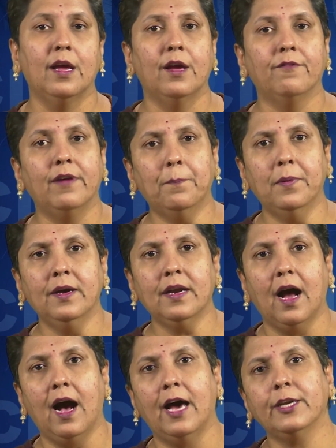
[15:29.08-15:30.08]
Weber
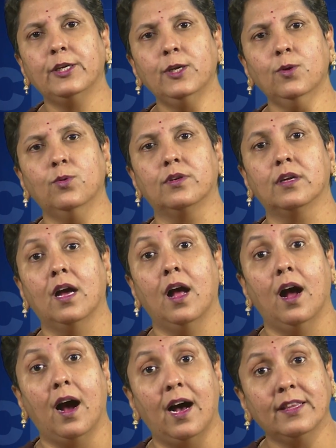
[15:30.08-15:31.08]
argued
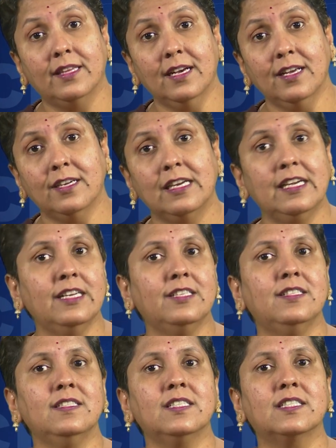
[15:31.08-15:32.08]
other
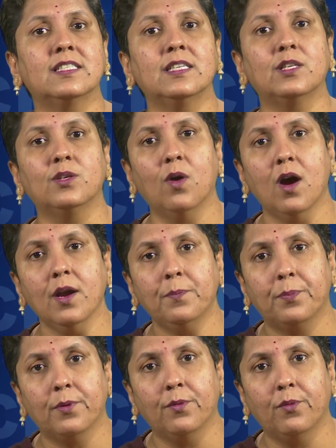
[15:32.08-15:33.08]
religions did
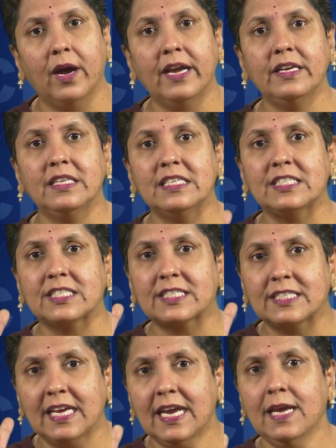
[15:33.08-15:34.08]
not provide the
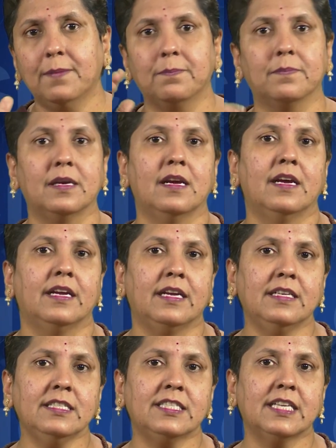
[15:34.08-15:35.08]
same
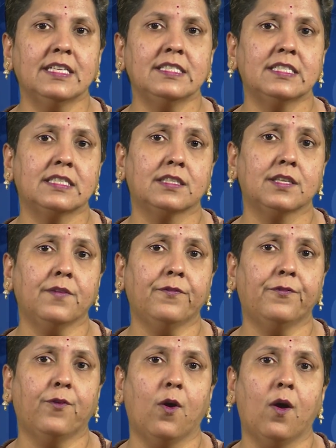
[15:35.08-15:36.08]

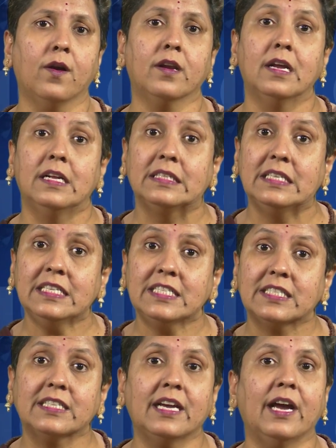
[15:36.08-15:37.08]
incentive for
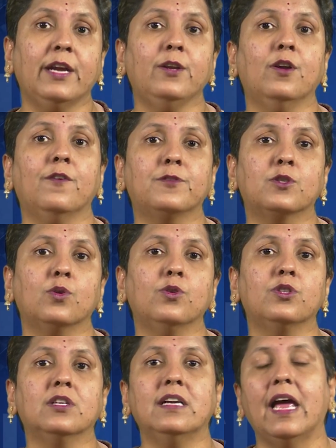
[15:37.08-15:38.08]
this kind of
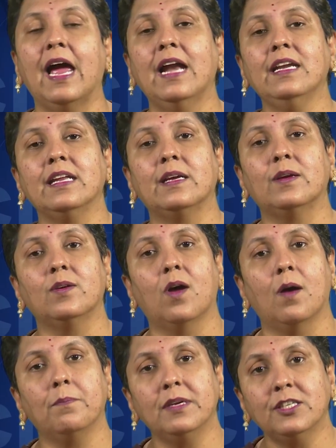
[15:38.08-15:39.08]
social and
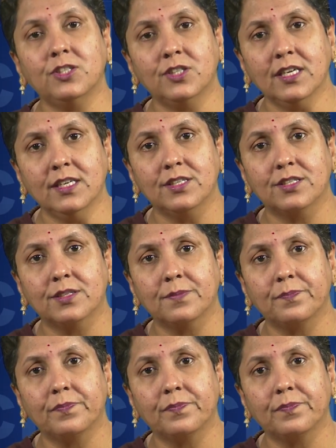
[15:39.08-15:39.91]
economic change.